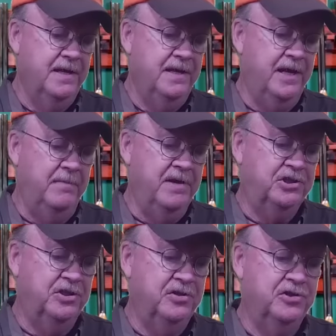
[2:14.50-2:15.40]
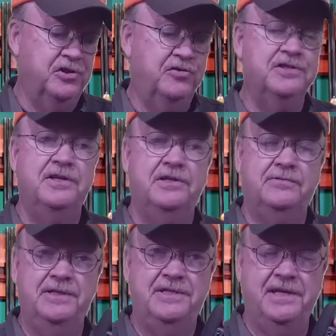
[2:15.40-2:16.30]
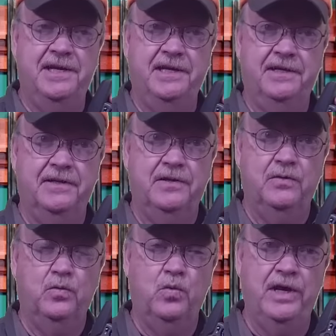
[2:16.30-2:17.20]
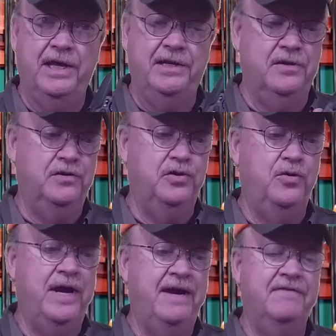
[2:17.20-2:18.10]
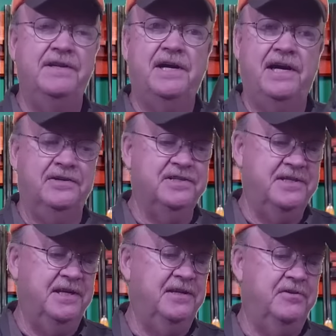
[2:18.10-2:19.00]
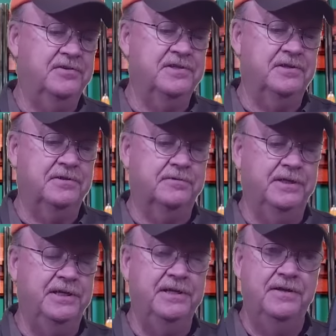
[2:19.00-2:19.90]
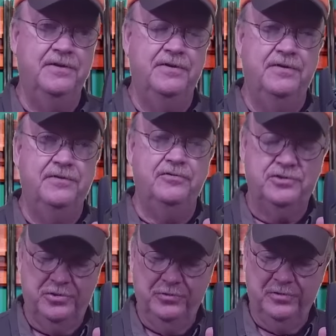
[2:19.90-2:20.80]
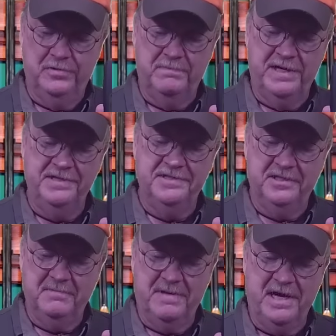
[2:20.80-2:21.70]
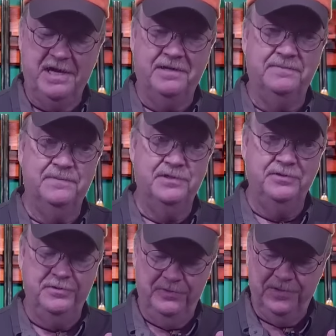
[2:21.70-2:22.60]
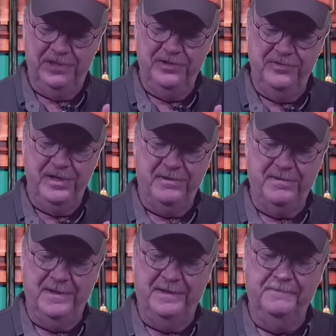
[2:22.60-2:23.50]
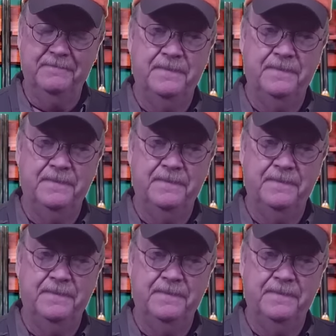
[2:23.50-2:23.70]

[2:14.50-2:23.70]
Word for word: Now I mentioned there's an auxiliary setting. When you have the dial set in auxiliary, those two little buttons at the bottom do a unique thing.